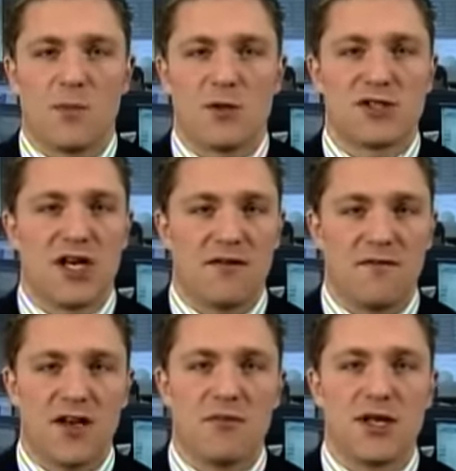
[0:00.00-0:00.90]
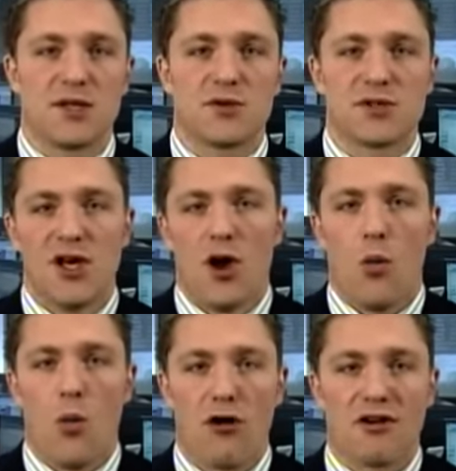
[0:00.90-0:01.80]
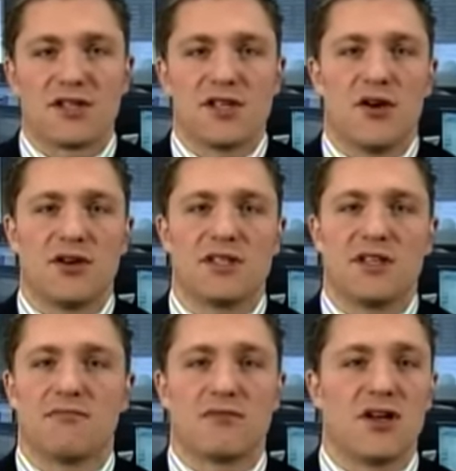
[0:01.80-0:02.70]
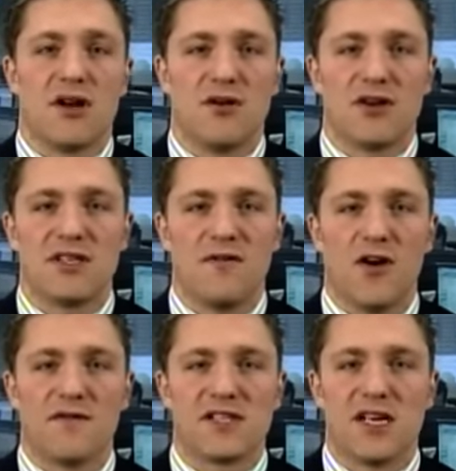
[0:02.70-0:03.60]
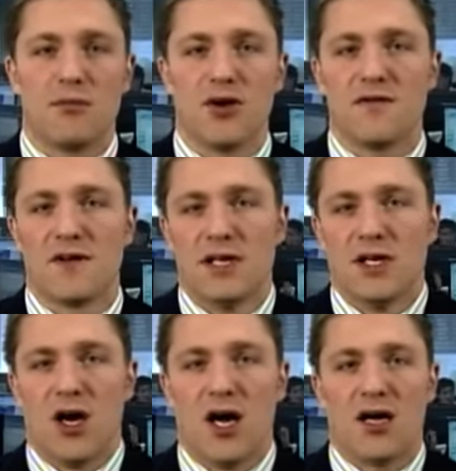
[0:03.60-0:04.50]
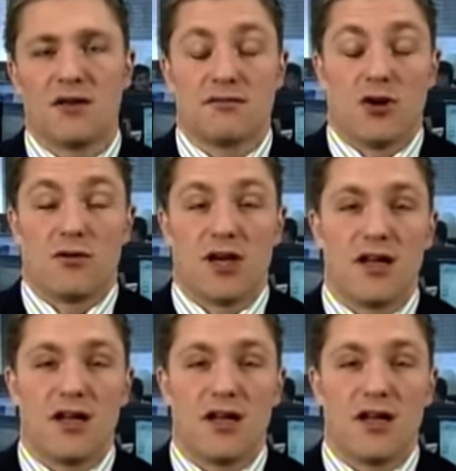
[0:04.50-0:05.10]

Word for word: So a lot of people are saying the fundamentals warrant a ninety, you know, ninety-five cent move, uh,